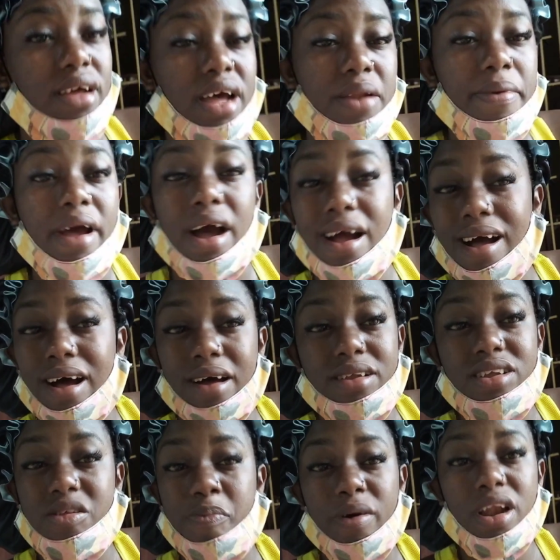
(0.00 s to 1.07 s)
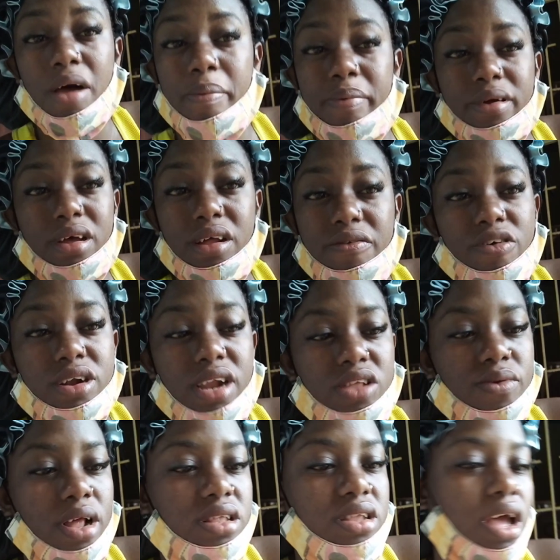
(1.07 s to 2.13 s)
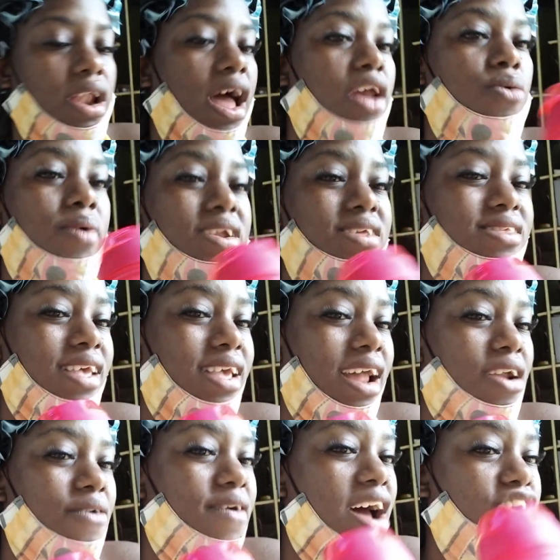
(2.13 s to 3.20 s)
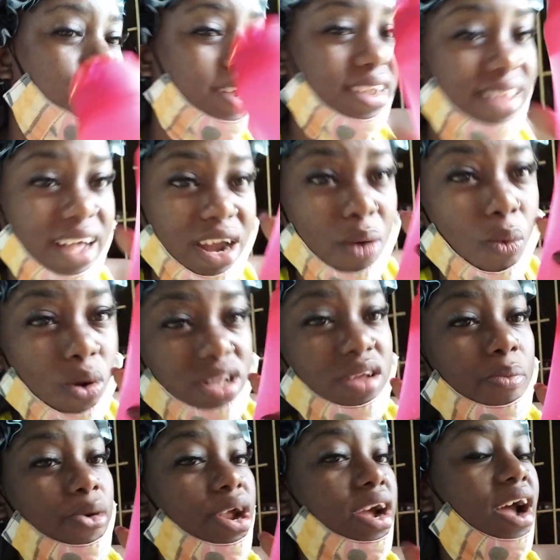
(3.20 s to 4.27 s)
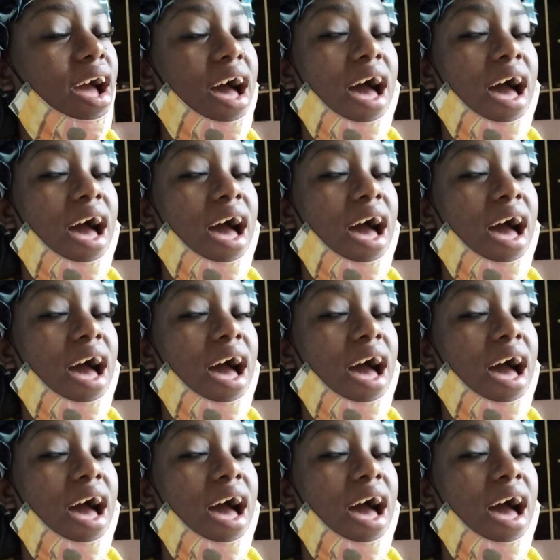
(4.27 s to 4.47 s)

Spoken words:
Anyway, I can just pull up in front. That's what I was looking at. I don't want to get a rash, but I'm taking a water break.